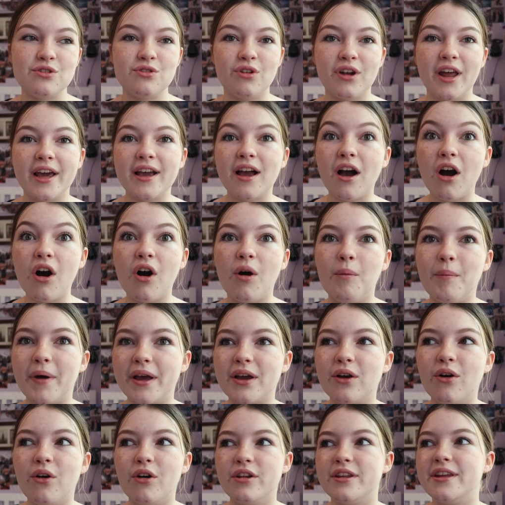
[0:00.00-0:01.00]
You're like, oh my
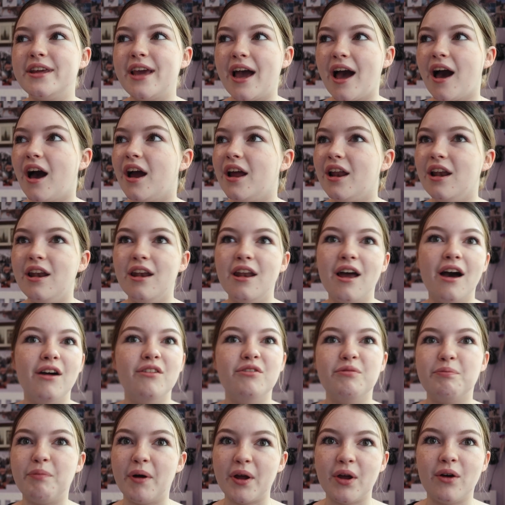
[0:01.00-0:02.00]
god, yeah, I
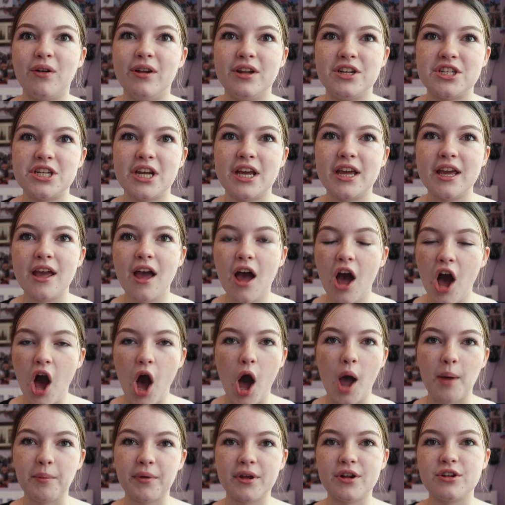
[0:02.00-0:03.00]
love biology,
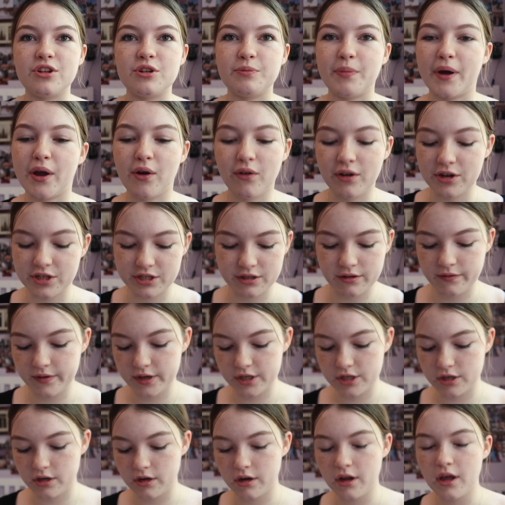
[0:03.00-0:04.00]
I'm going to do biology
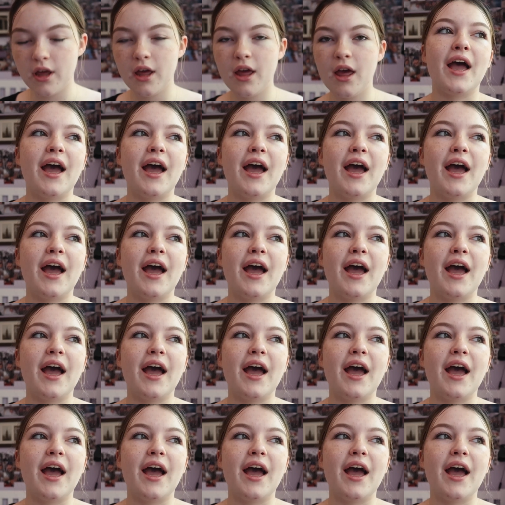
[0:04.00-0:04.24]
revision.